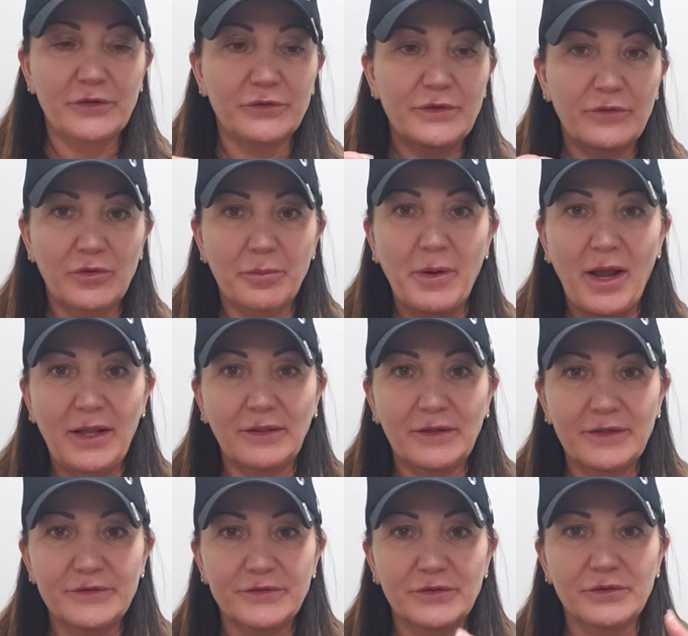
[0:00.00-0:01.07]
So you have to buy
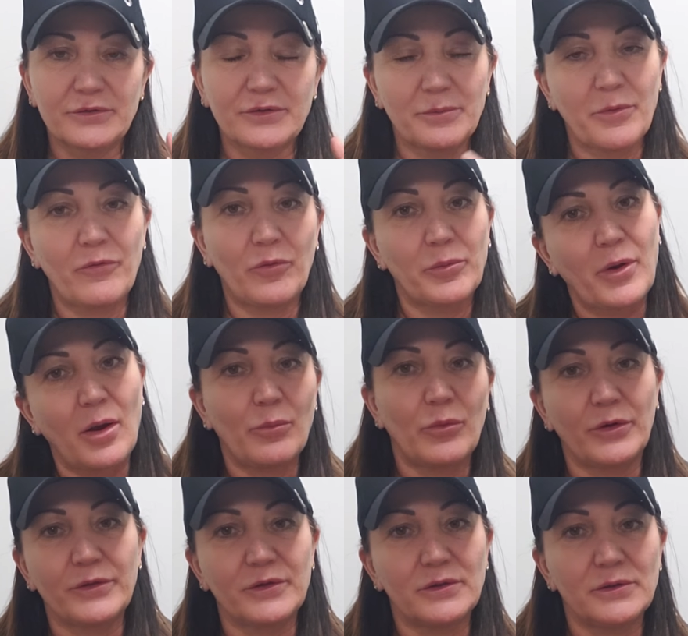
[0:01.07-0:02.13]
lenses. Some of them come
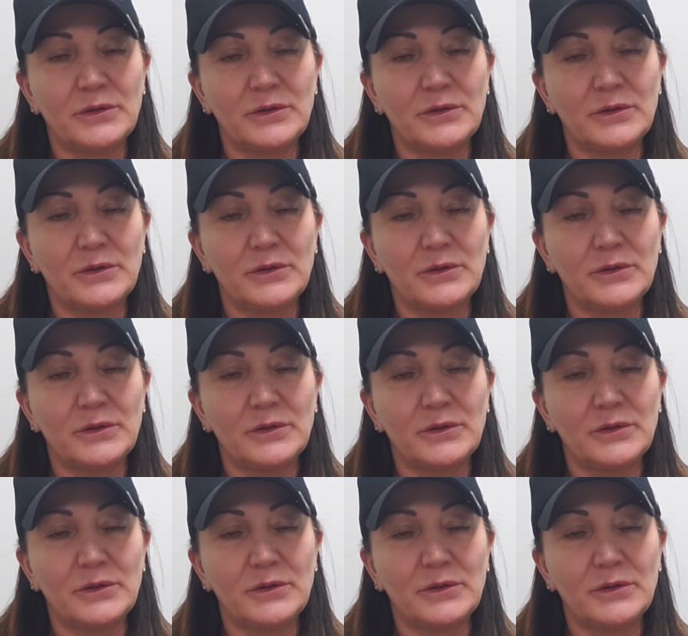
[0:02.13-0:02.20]
with